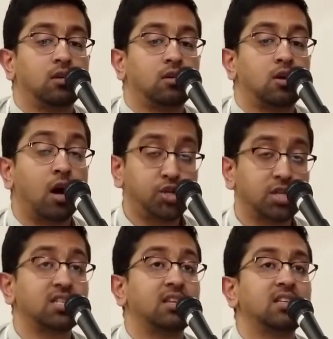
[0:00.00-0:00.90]

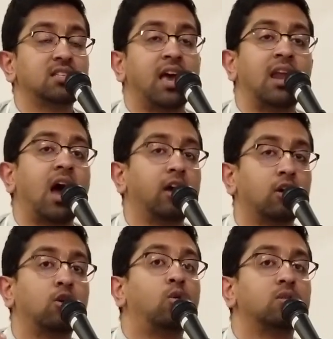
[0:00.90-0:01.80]
consciousness and higher
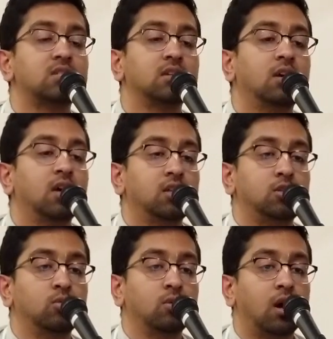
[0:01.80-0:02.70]
goals
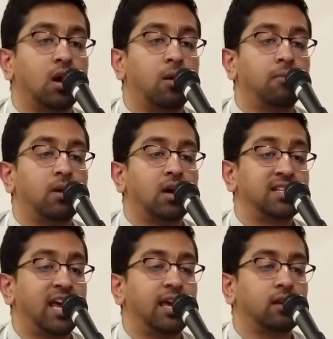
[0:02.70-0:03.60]
to
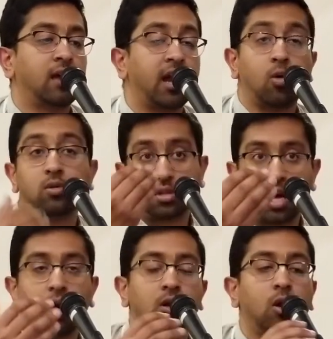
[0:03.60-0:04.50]
attain, and I
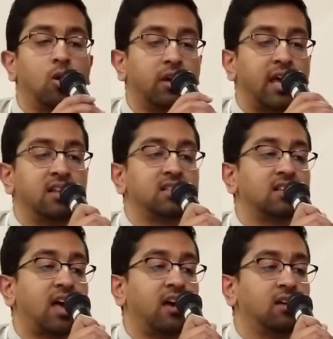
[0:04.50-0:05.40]
will get into
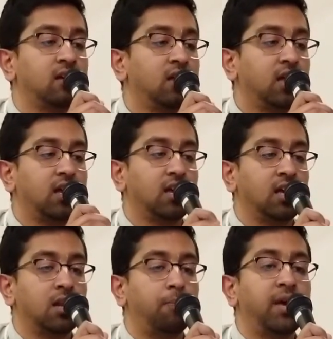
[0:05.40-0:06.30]
that
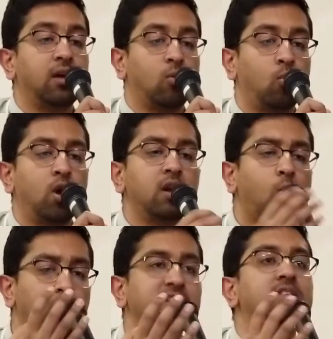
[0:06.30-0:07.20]
in a bit.
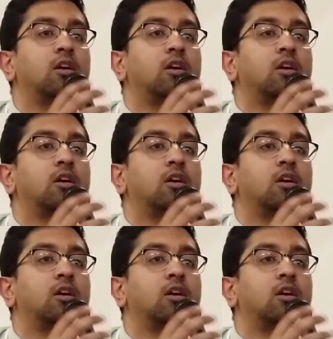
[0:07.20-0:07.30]
What is the